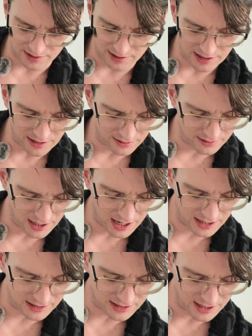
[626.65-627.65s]
still
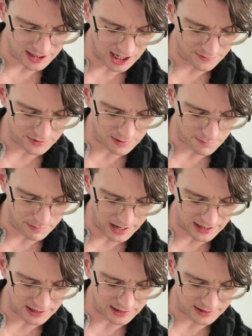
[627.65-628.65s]
takes Davison
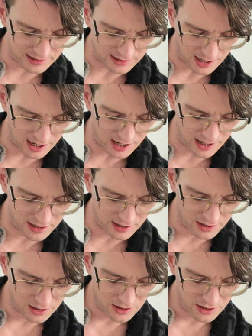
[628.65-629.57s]
back inside